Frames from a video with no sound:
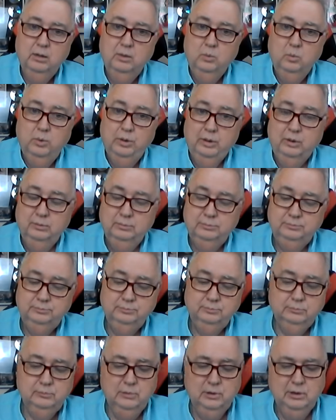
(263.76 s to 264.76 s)
Well,
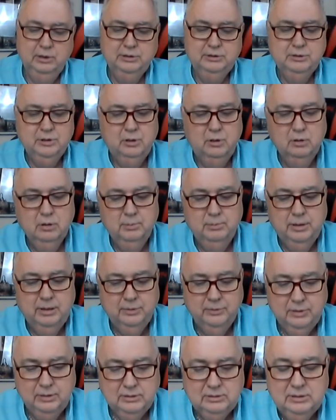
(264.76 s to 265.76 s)
let's talk
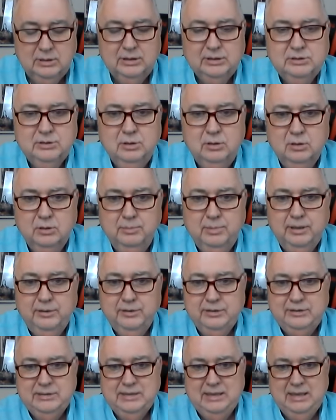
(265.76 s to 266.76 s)
about this. Let's talk about
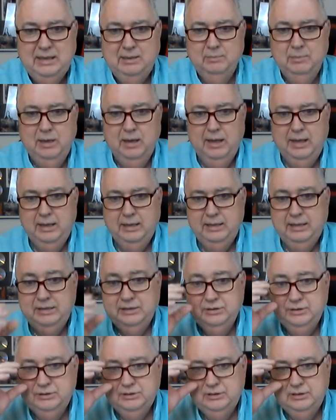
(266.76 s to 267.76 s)
the timeline
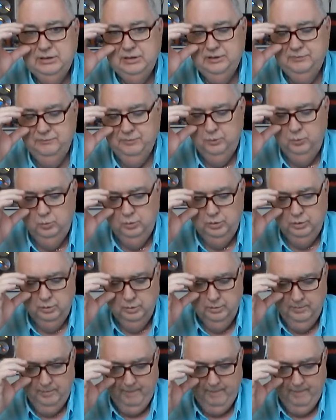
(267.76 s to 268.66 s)
and see if it will.